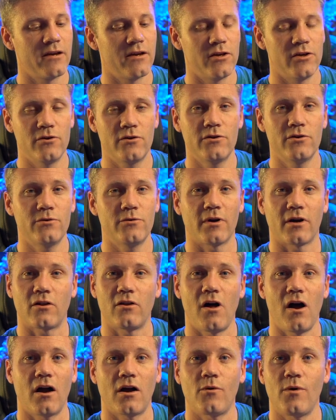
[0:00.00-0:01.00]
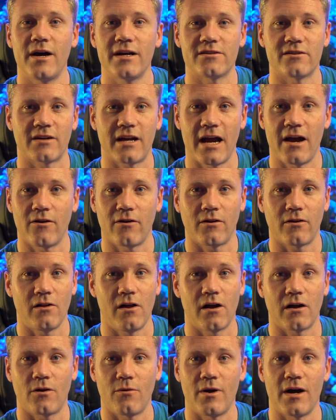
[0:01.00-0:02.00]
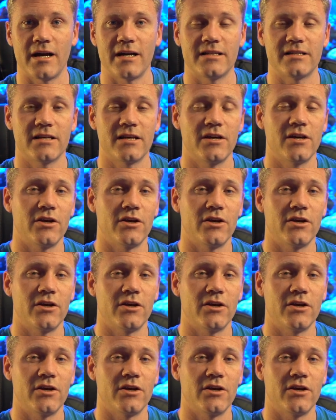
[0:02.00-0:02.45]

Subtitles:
You can do it clockwise or counterclockwise.